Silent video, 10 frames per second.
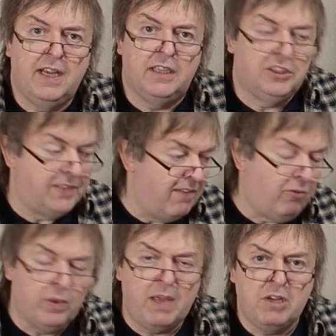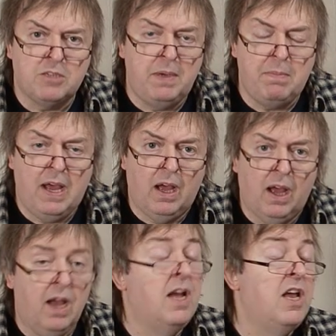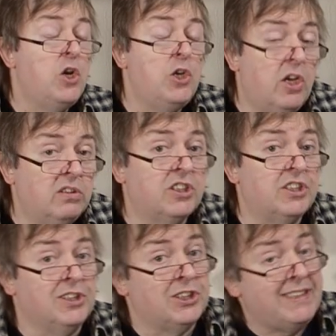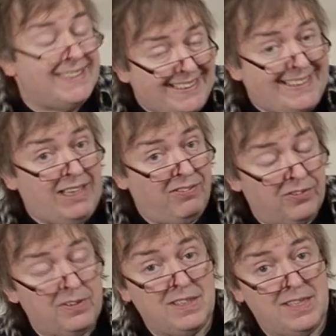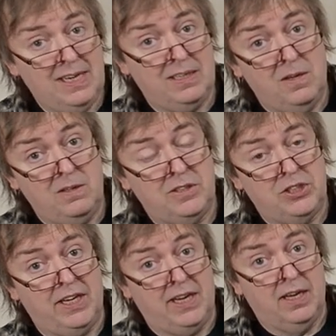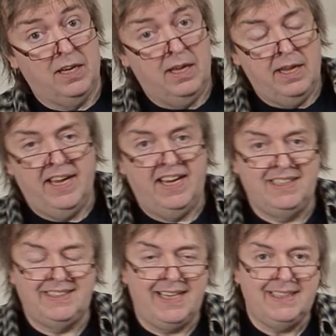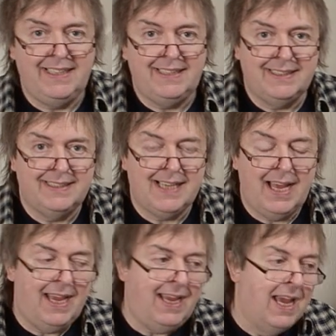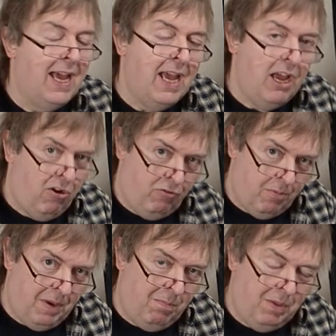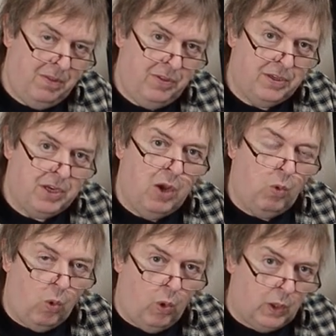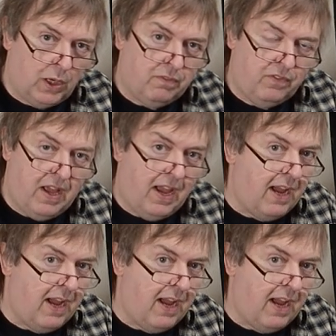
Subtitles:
heads, therefore they must be better. Nonsense. It's a different technology. It's easy to say. Remember that a lot of